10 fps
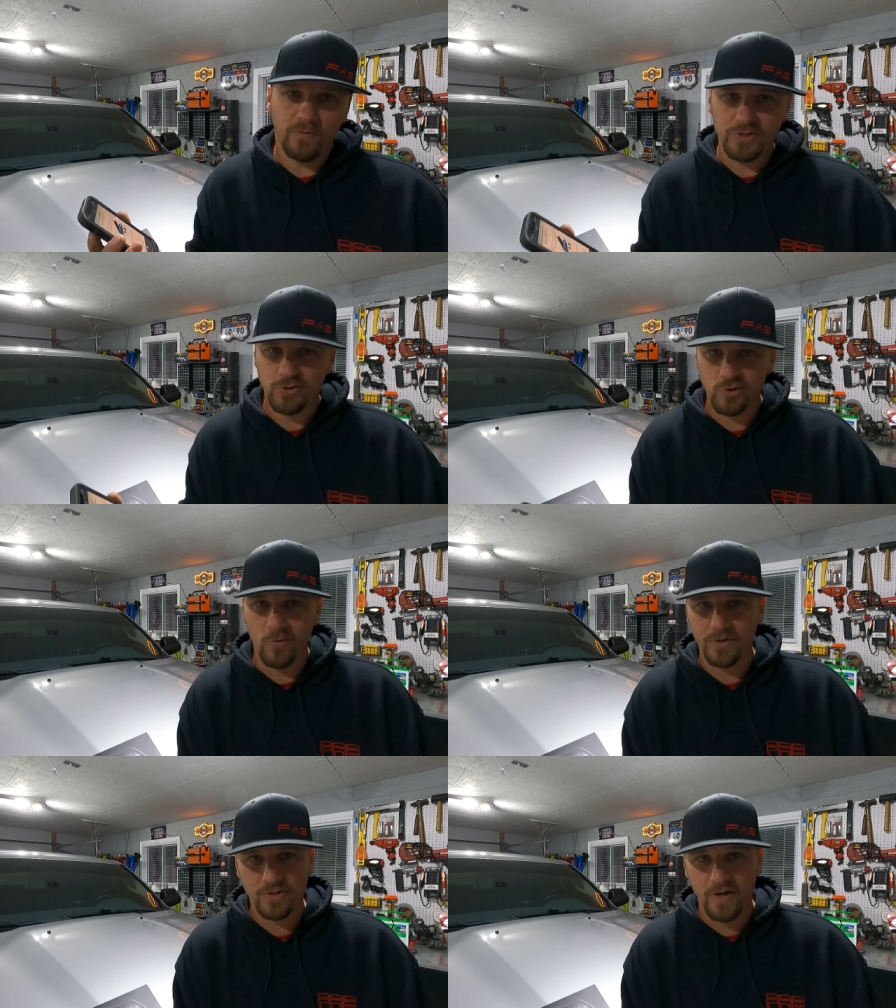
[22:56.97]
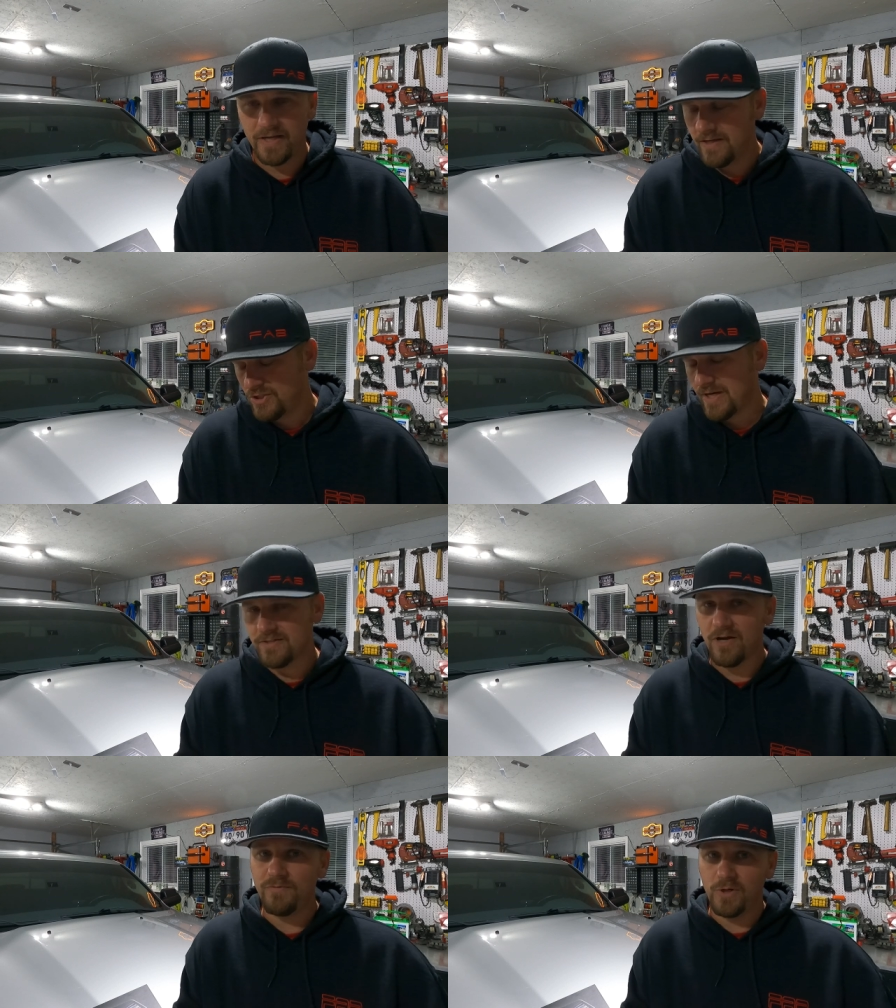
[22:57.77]
Voice control works great, as you
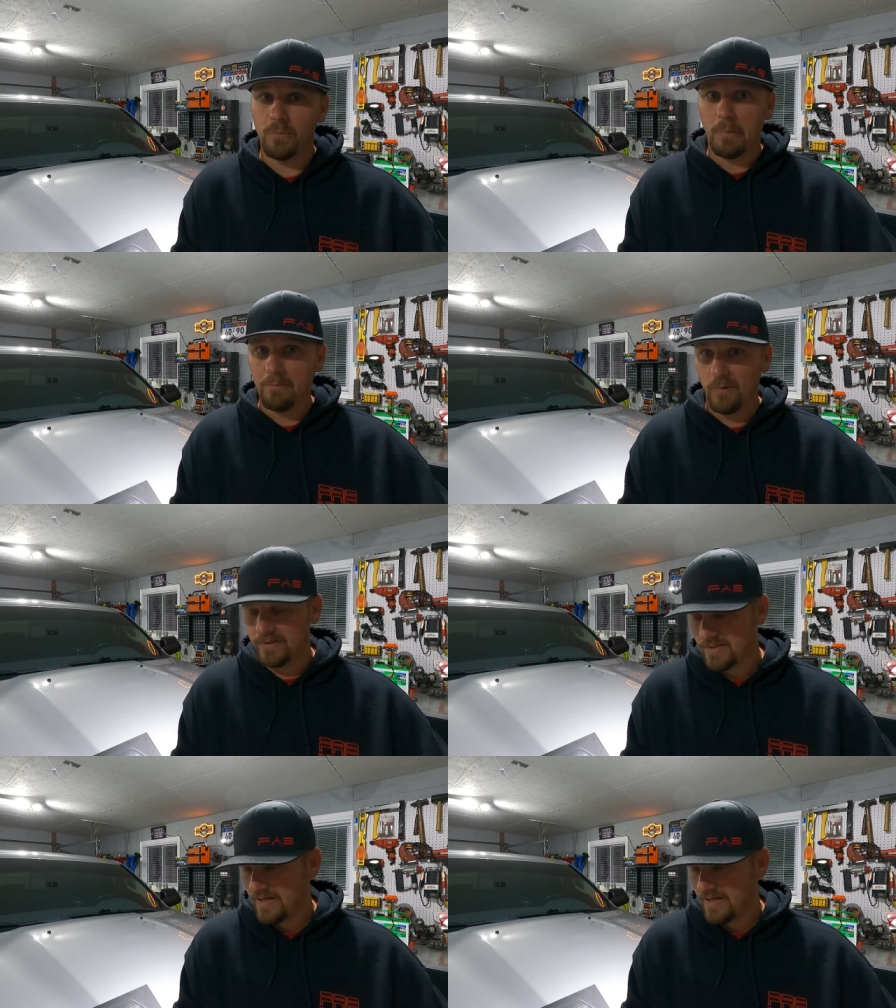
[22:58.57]
guys saw, if you can remember what